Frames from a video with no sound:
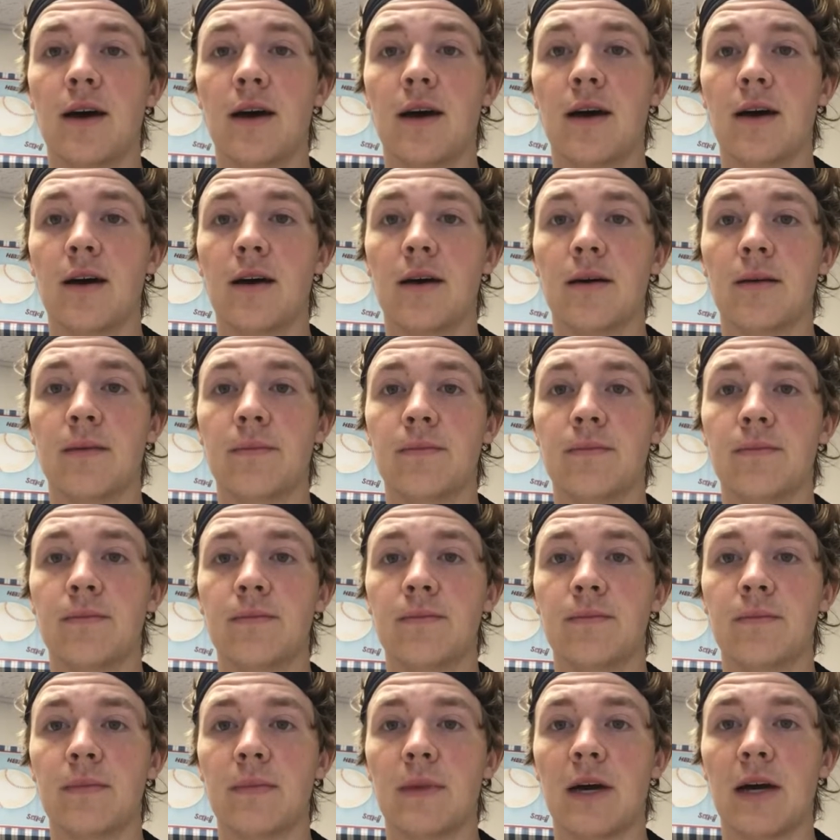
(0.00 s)

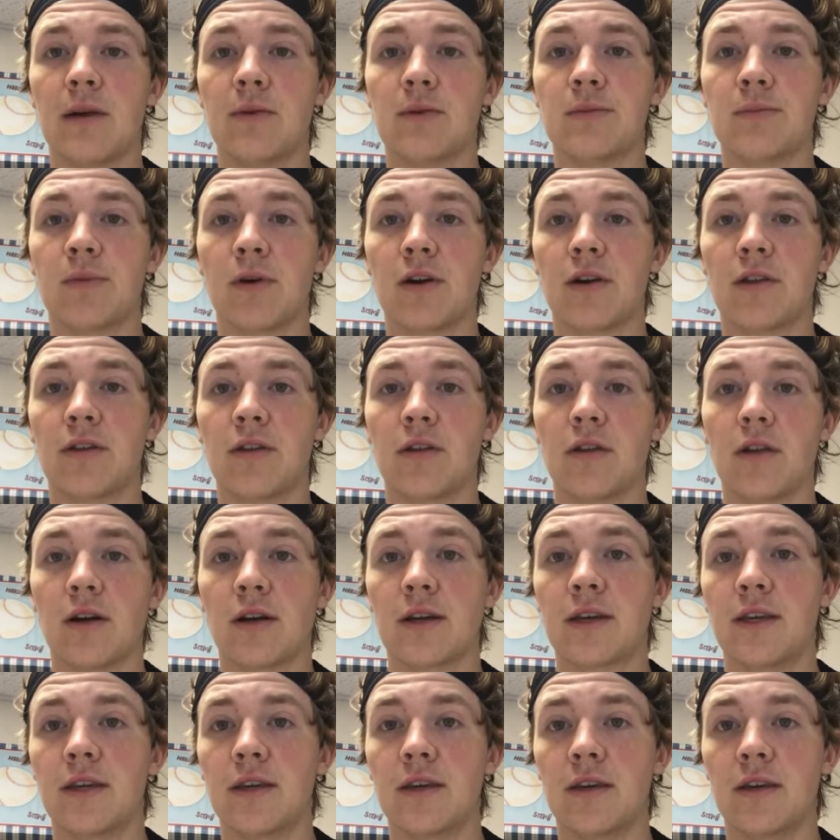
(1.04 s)
I was part of the
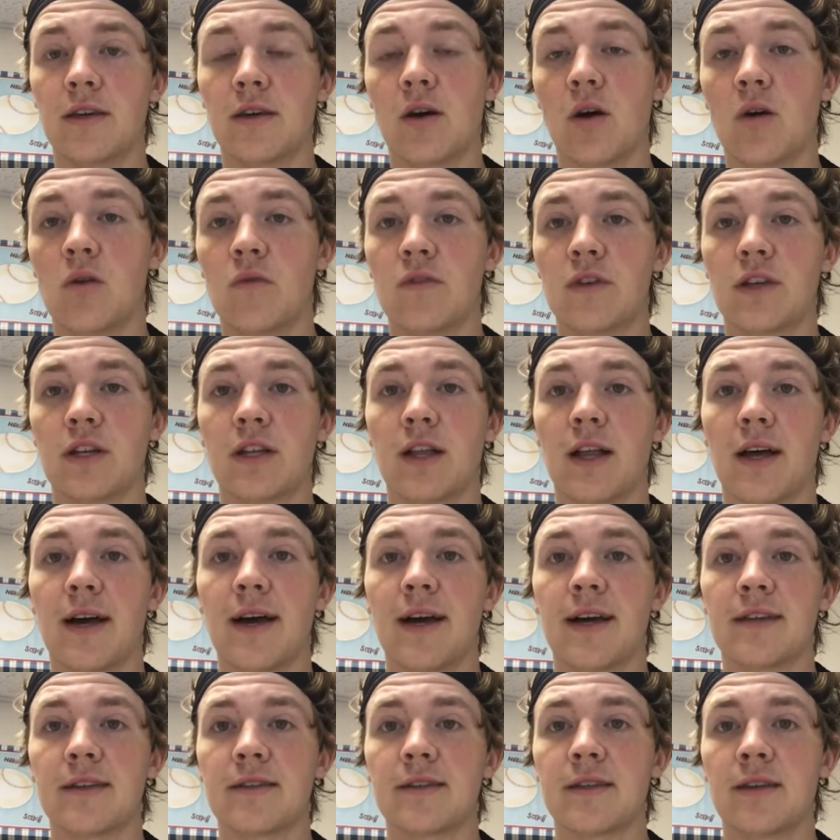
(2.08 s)
lucky COVID
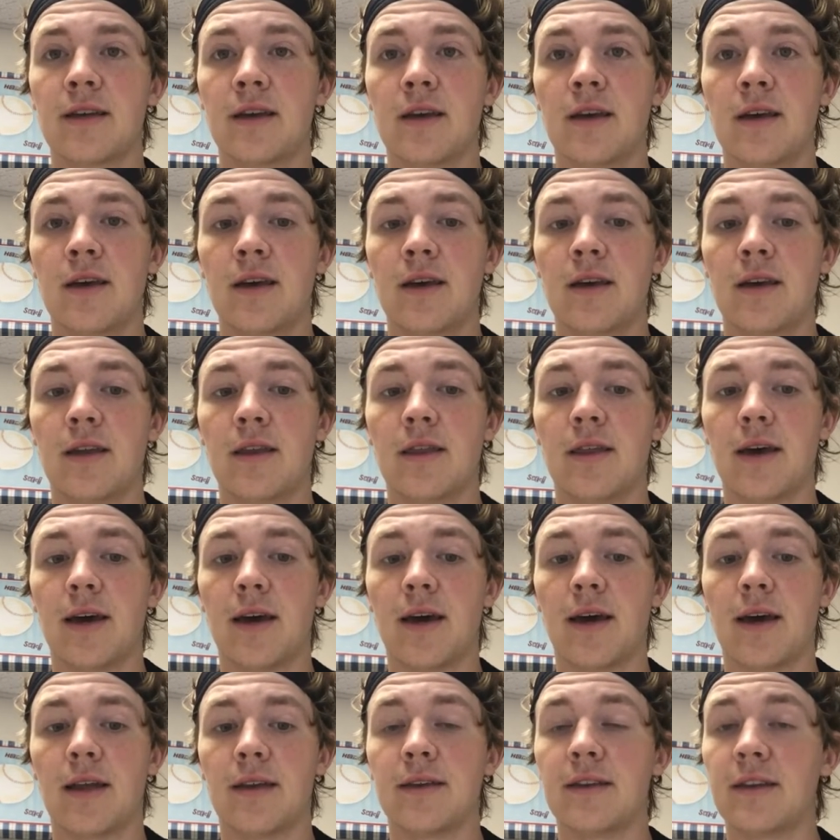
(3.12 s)
class
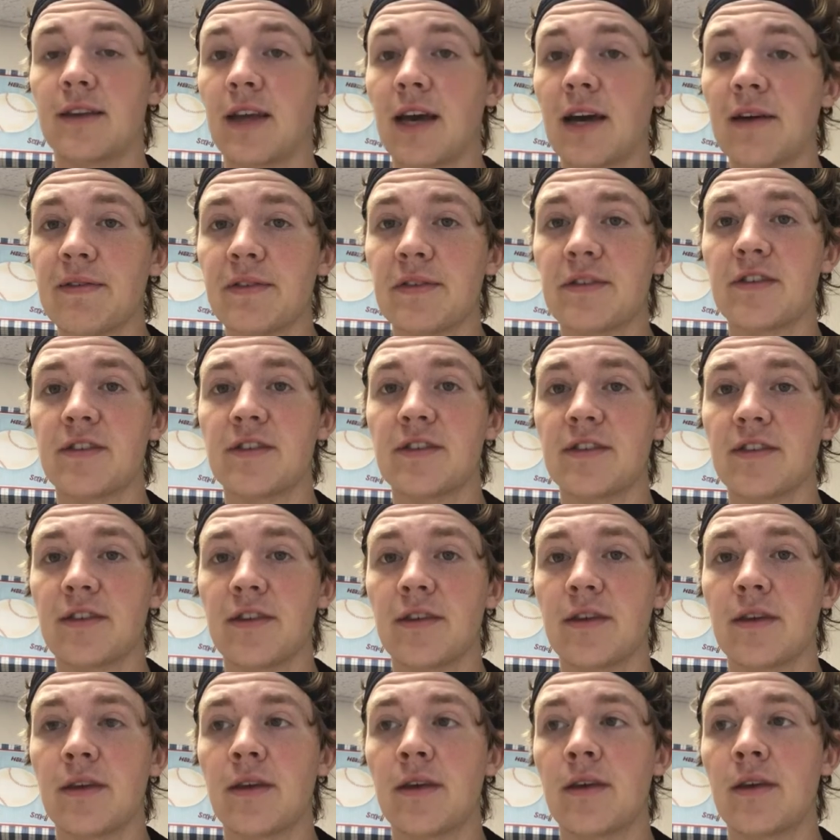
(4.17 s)
that didn't have a
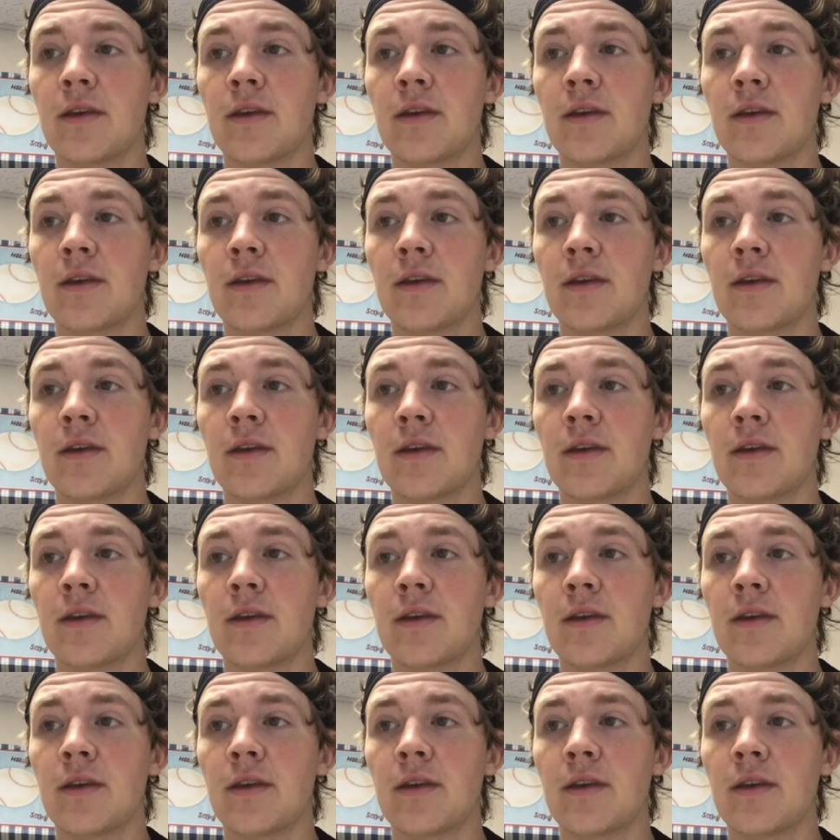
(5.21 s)
season.